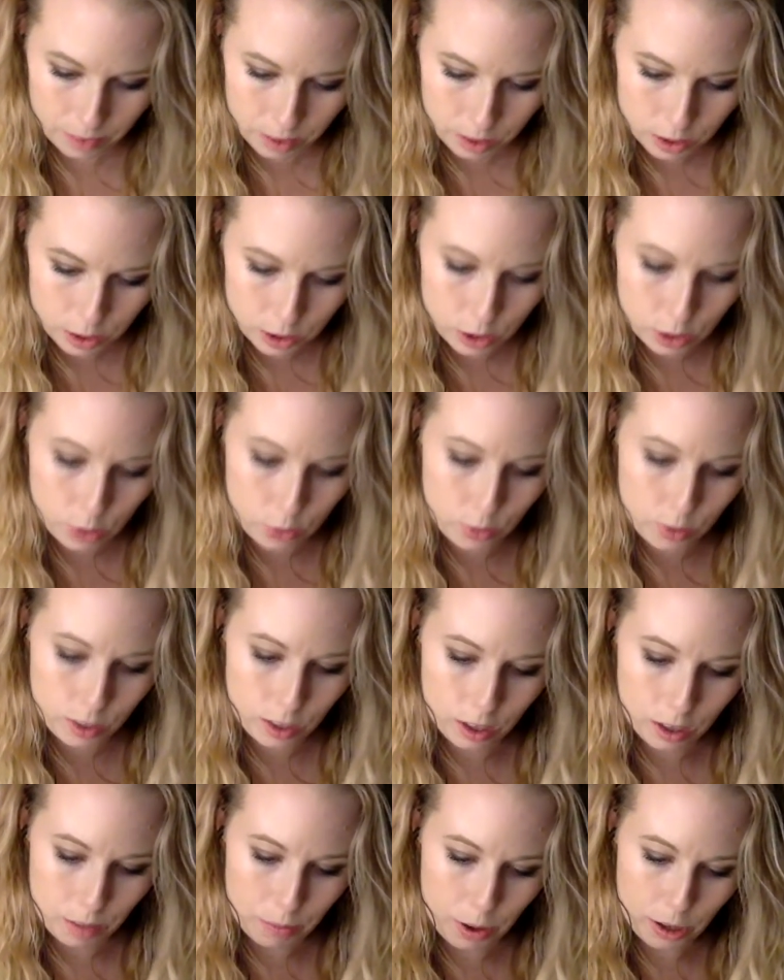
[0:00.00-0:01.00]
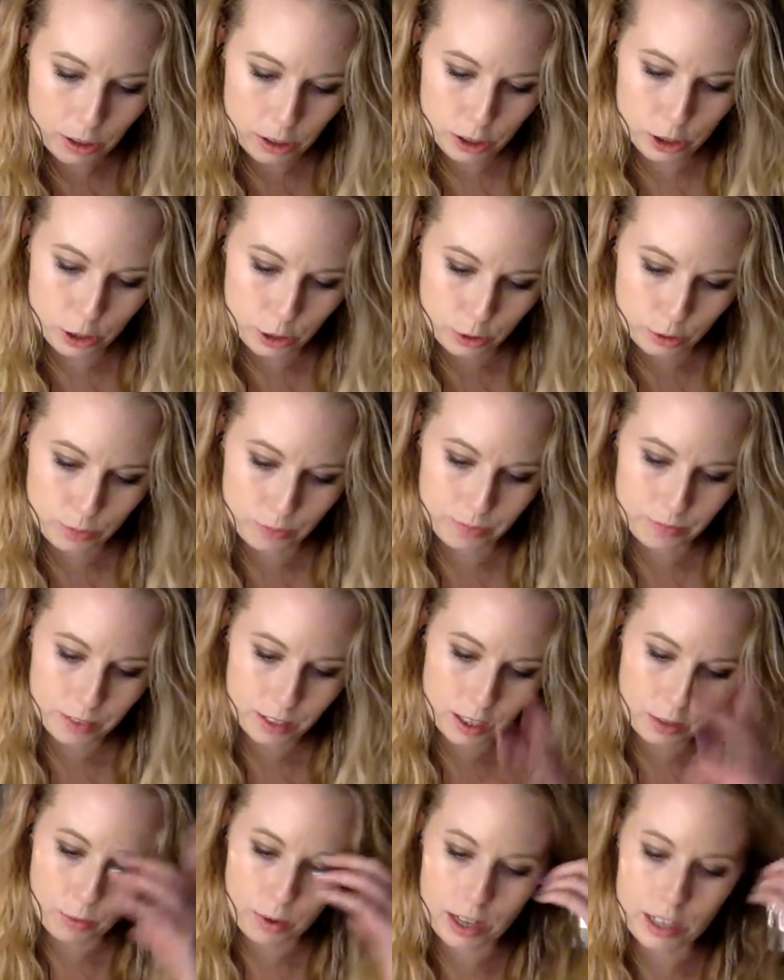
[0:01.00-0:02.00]
So on part 2,
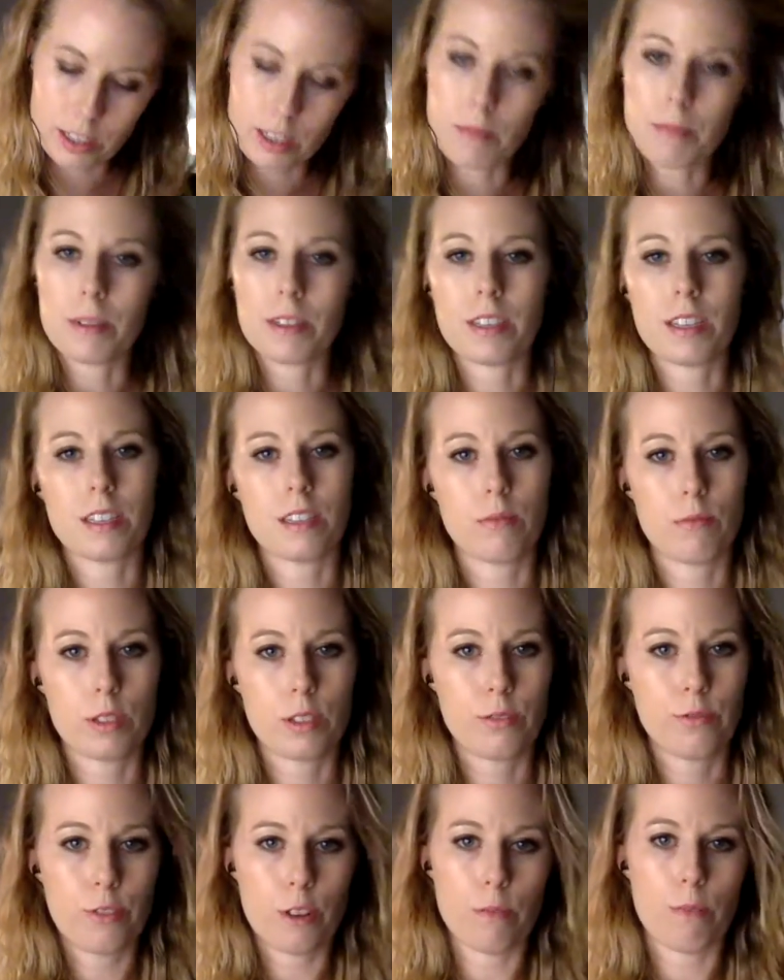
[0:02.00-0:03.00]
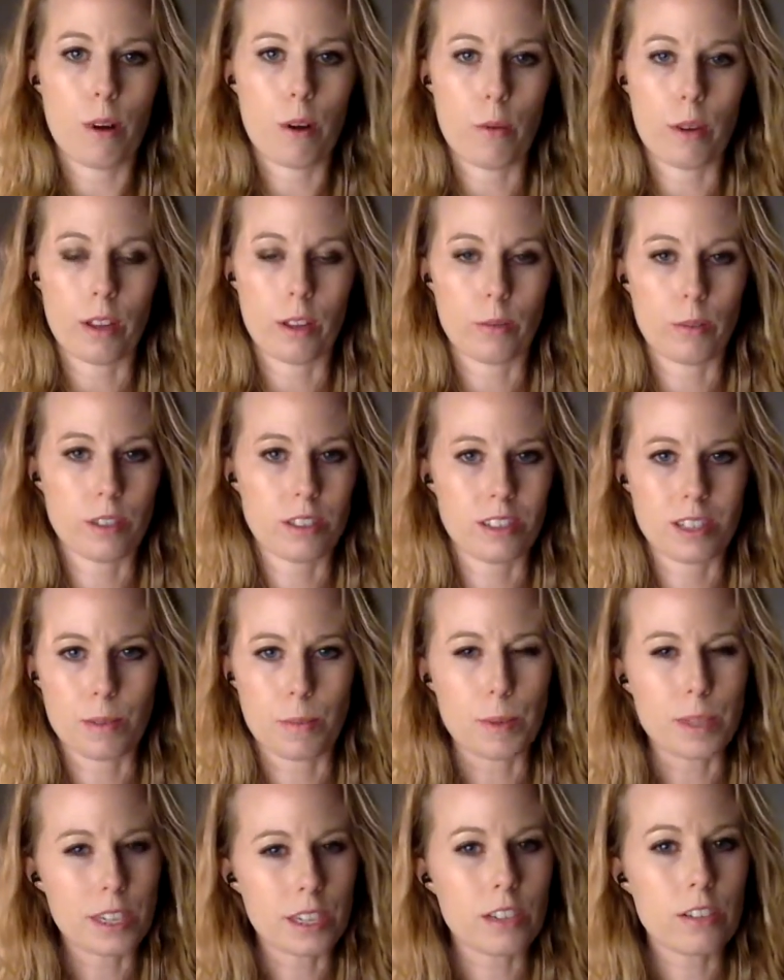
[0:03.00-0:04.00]
he wakes up and he says it was football weather, which is a
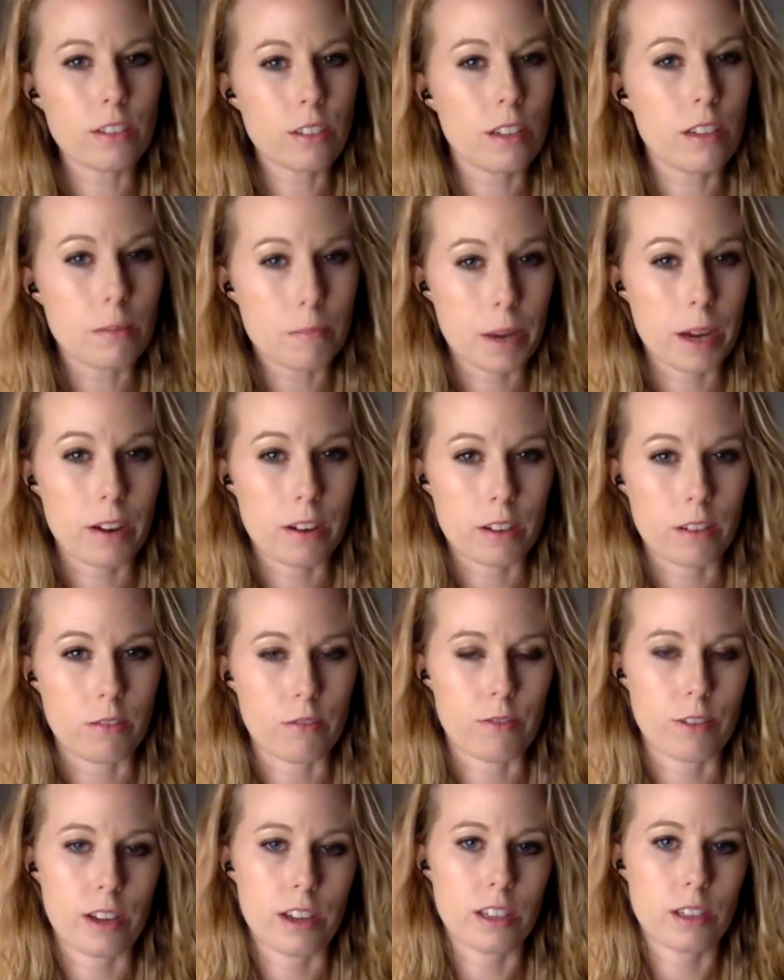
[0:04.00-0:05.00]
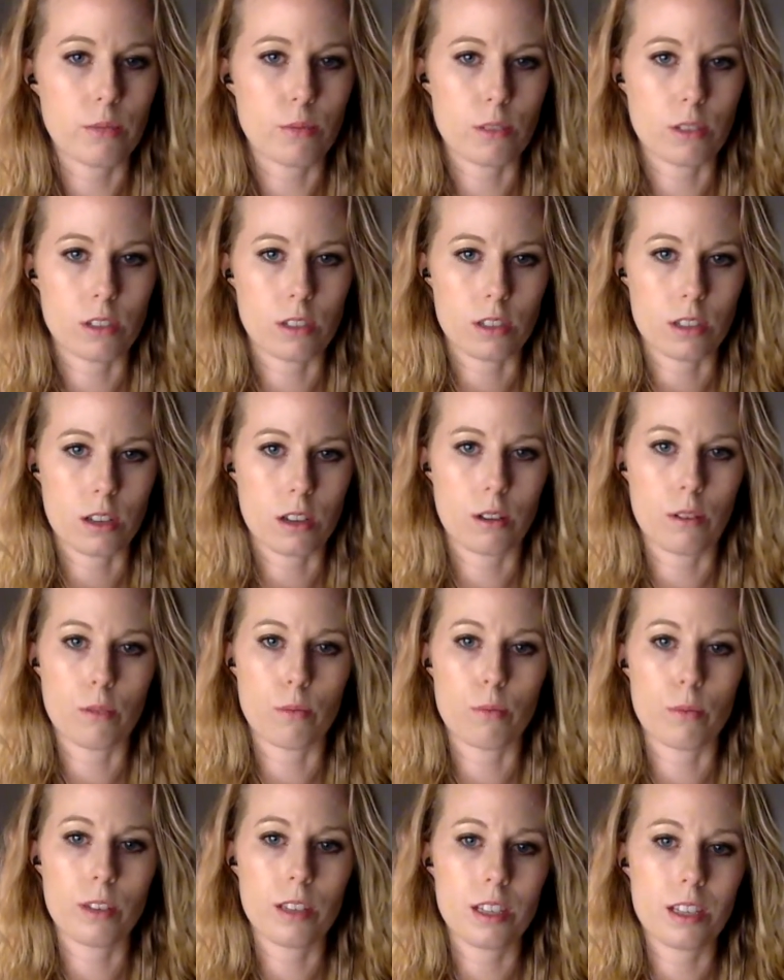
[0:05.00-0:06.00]
particularly American phrase, which is a
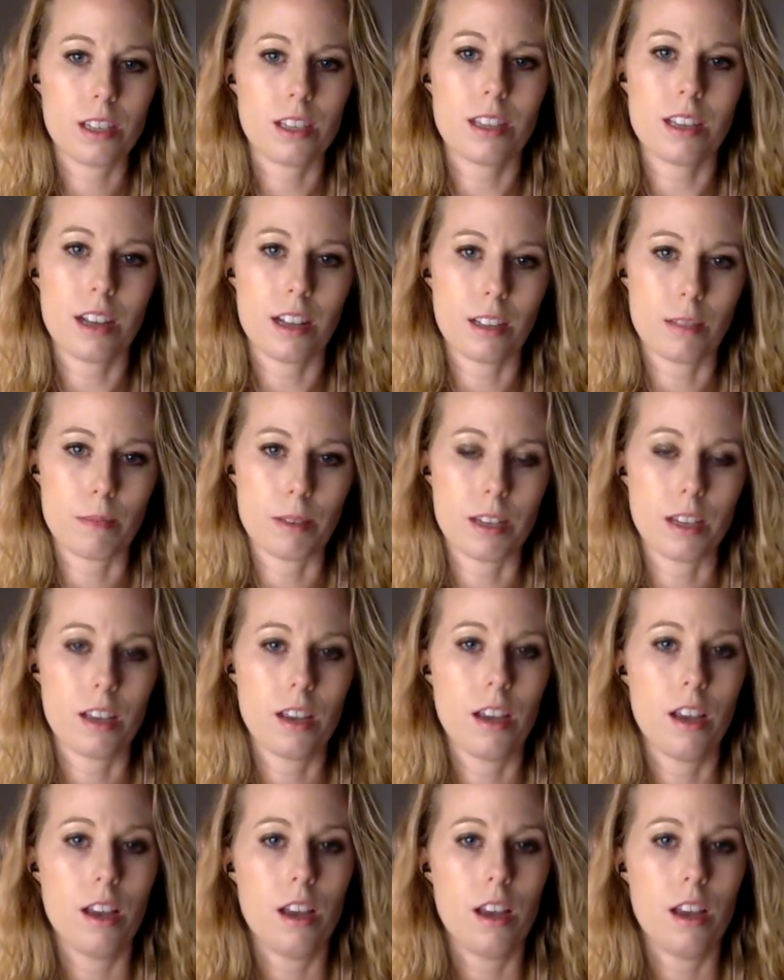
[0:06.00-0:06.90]
really key element.